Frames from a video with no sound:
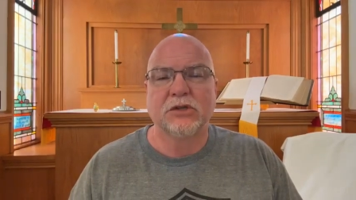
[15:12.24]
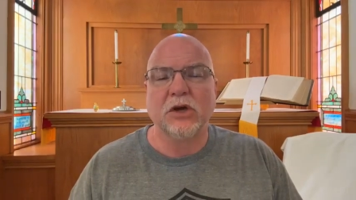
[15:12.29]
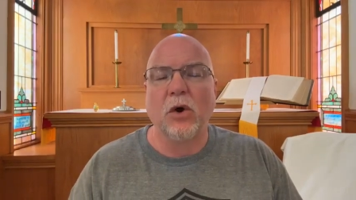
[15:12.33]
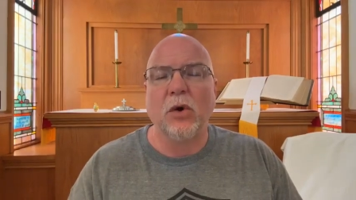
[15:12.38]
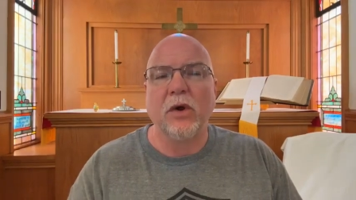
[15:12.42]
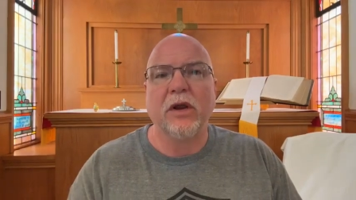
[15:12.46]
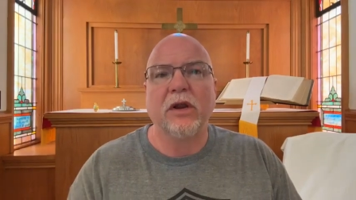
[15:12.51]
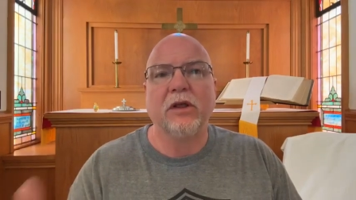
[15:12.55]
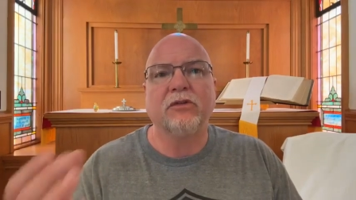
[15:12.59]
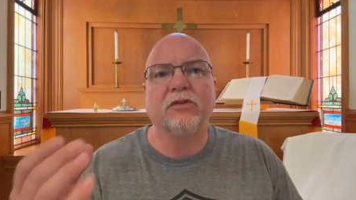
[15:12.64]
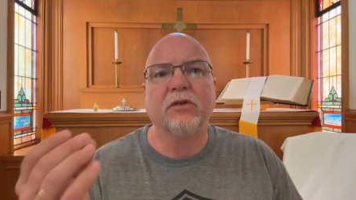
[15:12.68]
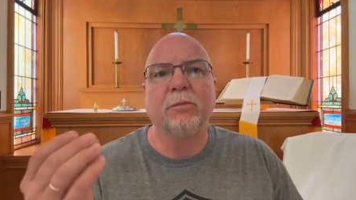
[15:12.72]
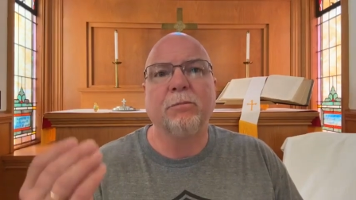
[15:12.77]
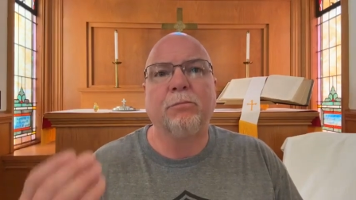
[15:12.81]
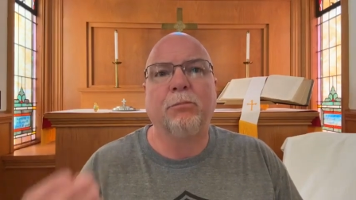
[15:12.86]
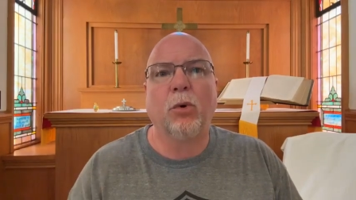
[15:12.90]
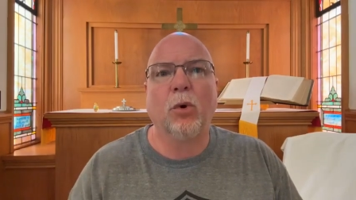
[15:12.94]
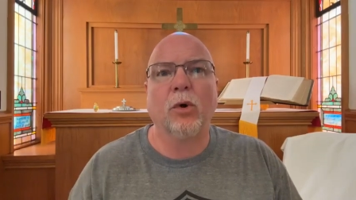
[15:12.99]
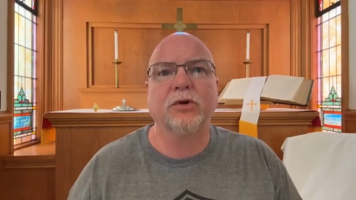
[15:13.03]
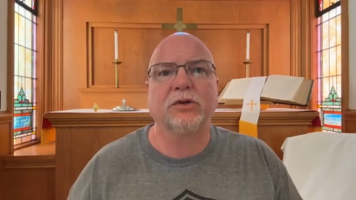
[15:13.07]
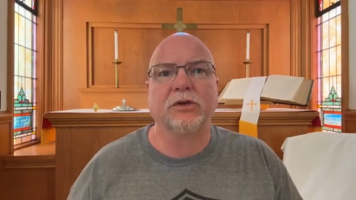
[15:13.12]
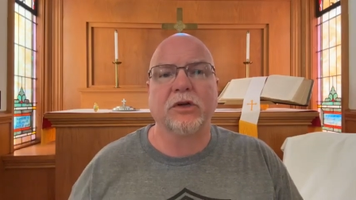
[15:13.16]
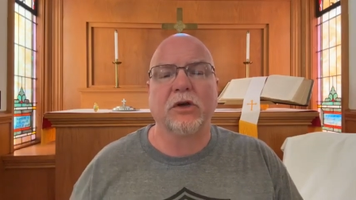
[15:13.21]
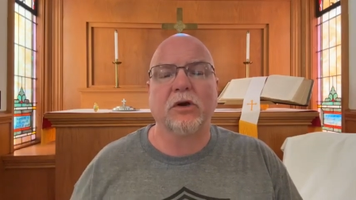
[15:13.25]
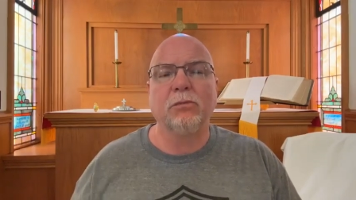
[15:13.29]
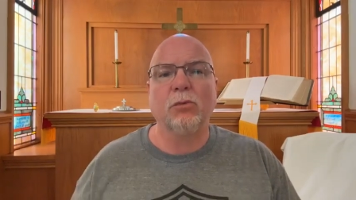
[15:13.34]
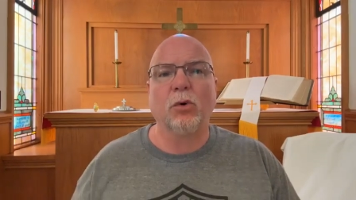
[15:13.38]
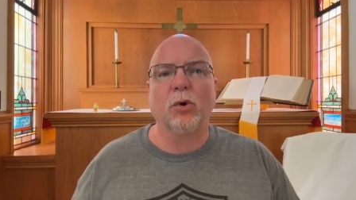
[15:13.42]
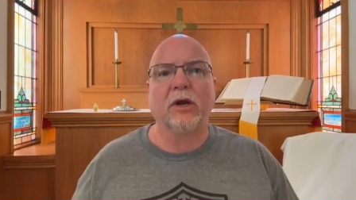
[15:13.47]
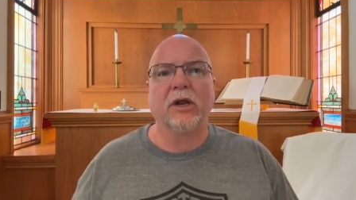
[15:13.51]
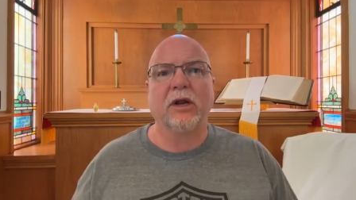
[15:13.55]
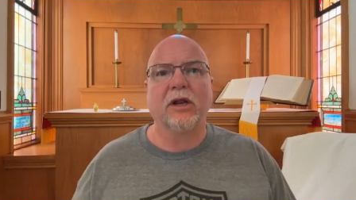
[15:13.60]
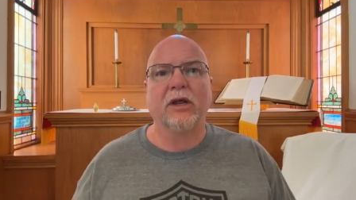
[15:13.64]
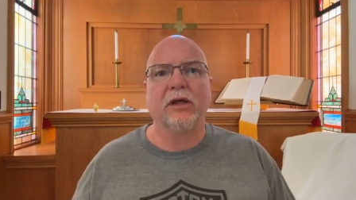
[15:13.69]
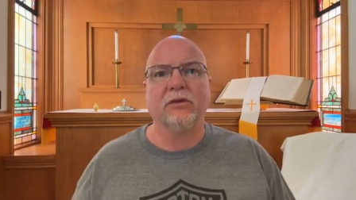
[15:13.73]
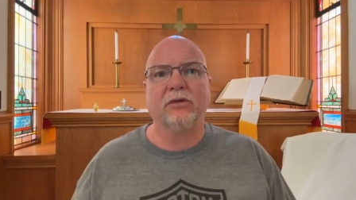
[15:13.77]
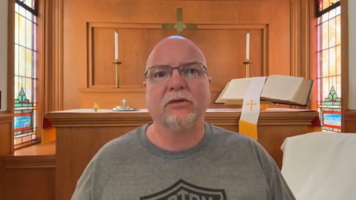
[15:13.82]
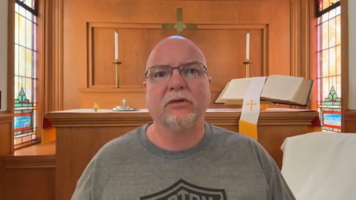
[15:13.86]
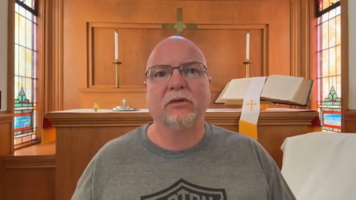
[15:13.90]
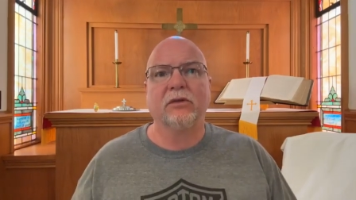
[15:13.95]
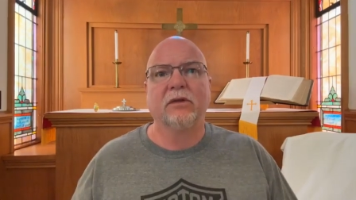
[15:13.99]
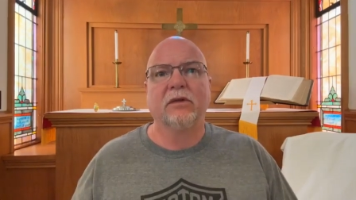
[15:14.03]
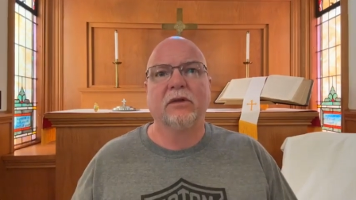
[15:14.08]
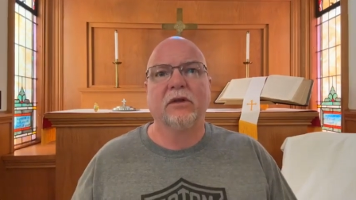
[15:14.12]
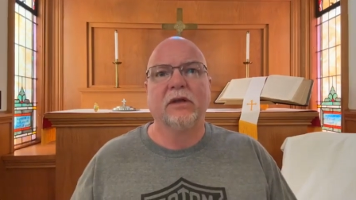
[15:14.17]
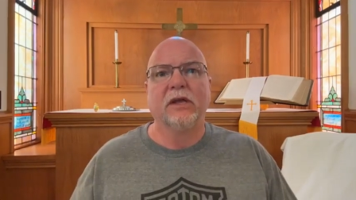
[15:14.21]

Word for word: So it is important. Good morning, Liz.